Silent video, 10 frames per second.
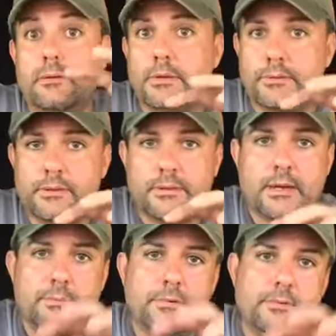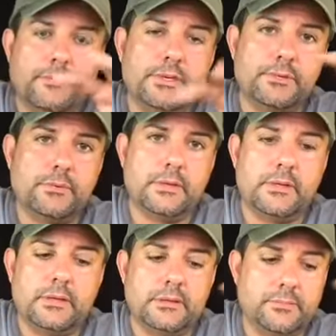that goes on top of each one of
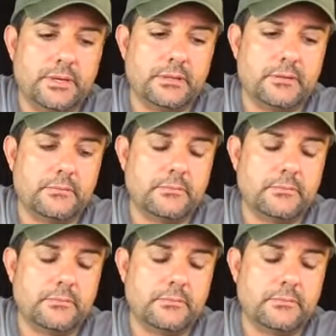the independent